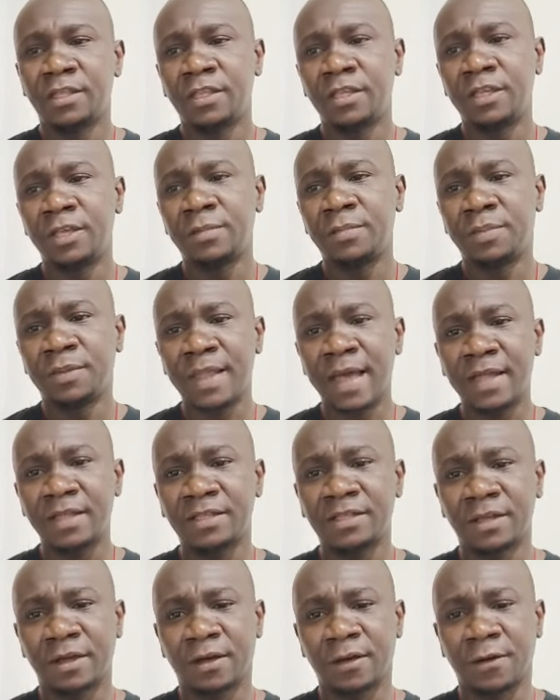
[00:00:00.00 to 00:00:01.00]
The
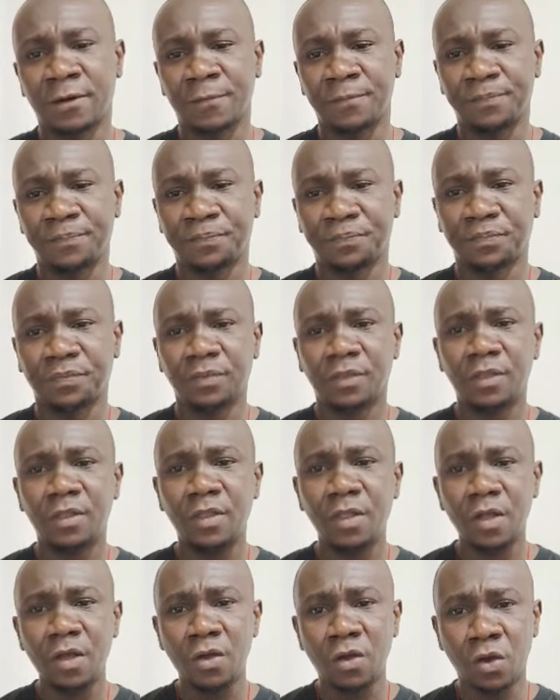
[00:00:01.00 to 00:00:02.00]
plant
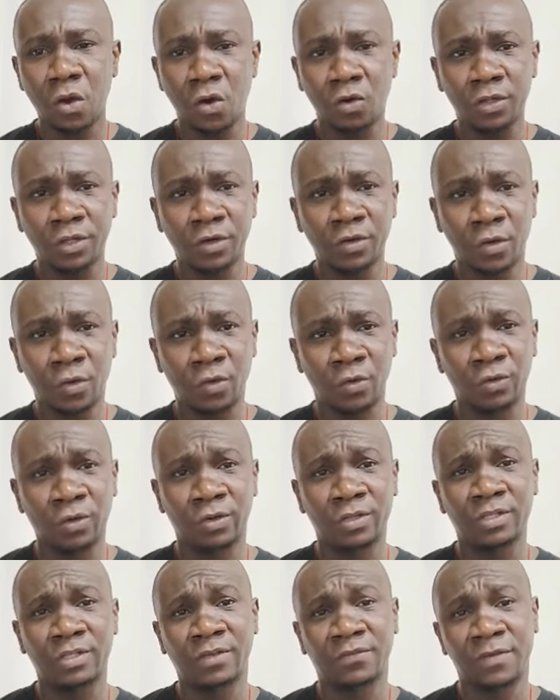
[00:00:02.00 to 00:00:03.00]
called the
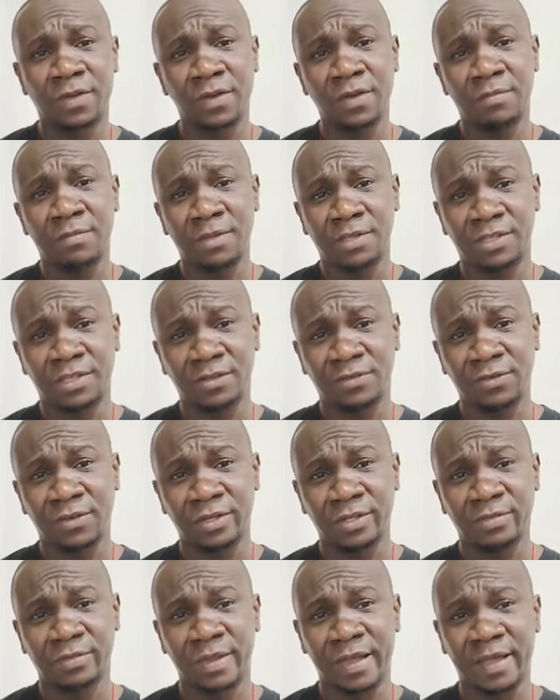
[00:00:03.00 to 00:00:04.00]
coconut is a very
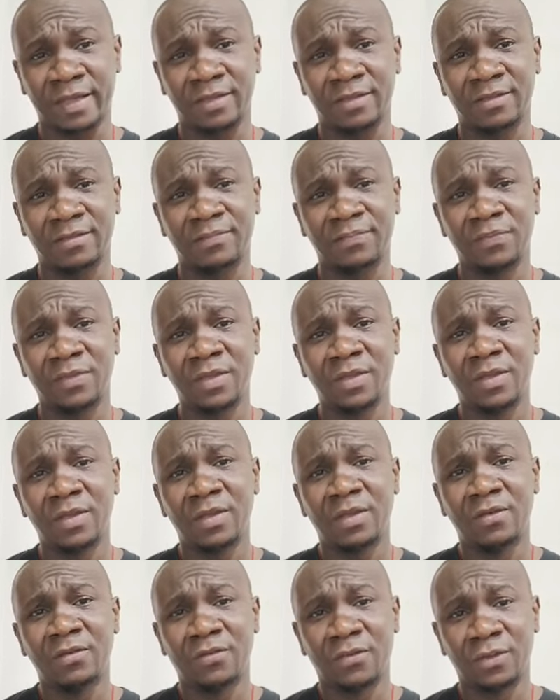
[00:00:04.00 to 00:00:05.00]
mysterious plant,
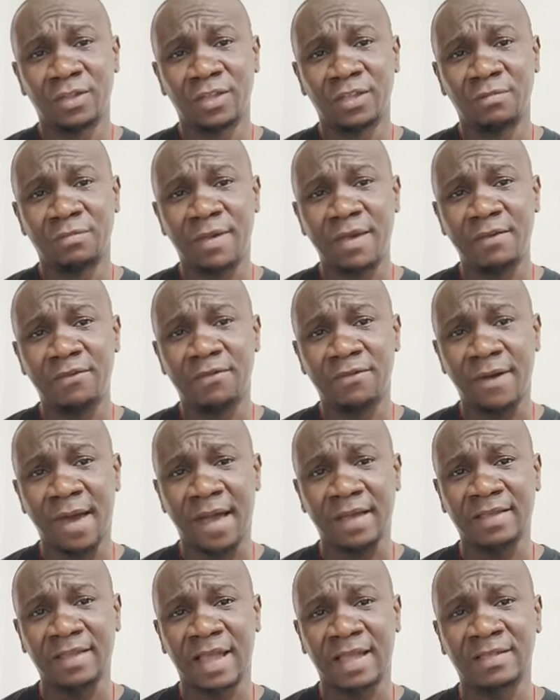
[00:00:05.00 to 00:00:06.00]
for the mere
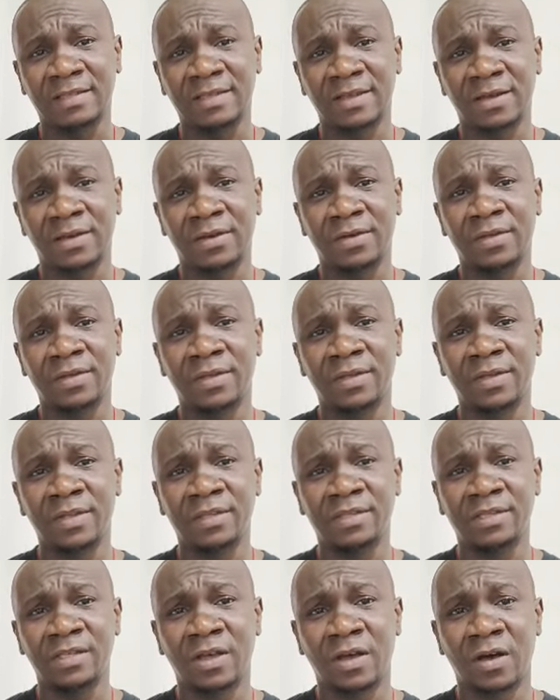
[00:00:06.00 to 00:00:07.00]
fact that
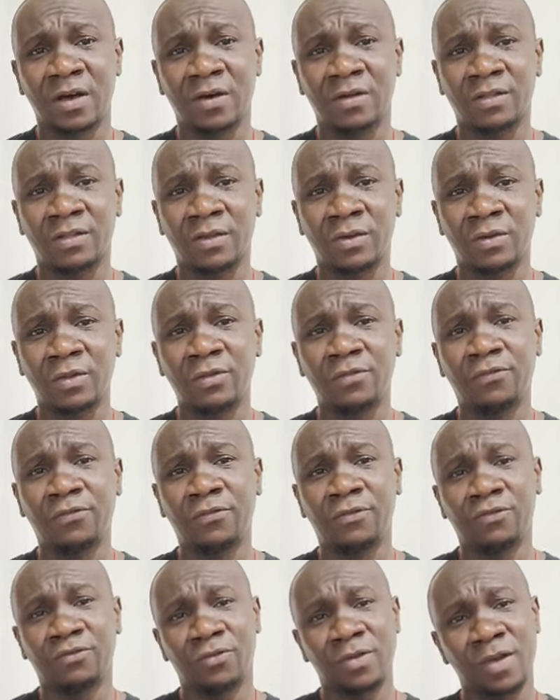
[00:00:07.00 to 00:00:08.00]
it's the only
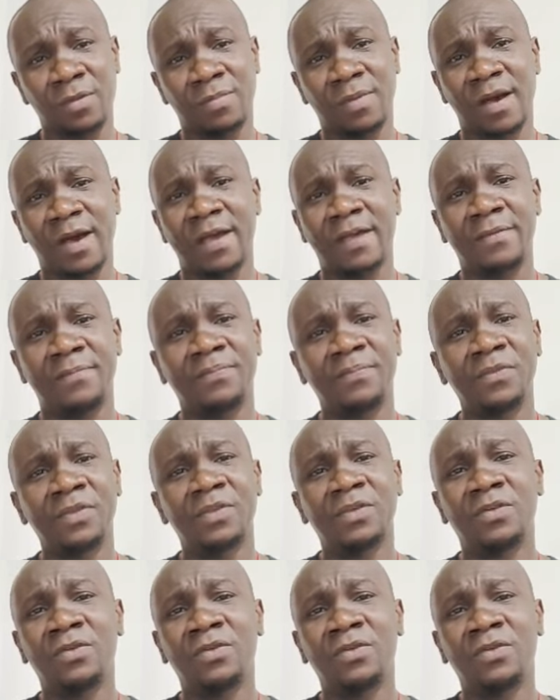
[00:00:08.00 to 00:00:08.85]
fruit whereby